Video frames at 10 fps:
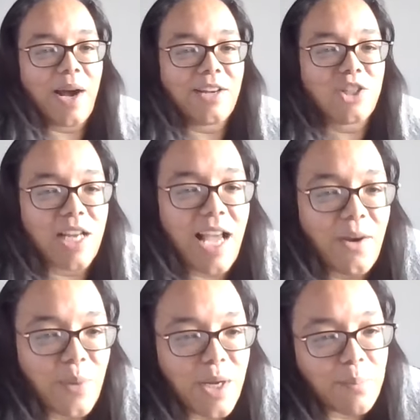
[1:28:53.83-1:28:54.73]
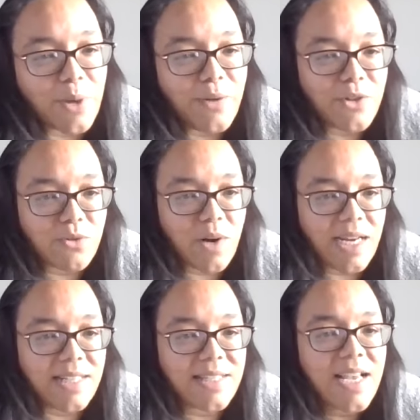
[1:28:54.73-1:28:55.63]
actually how we approach
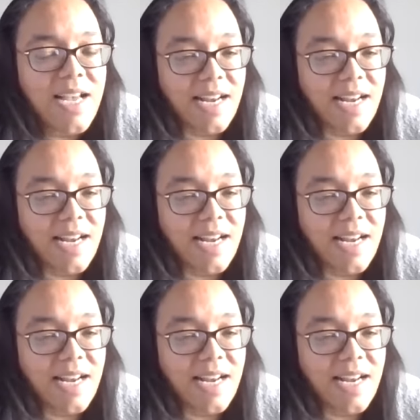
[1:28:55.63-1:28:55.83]
race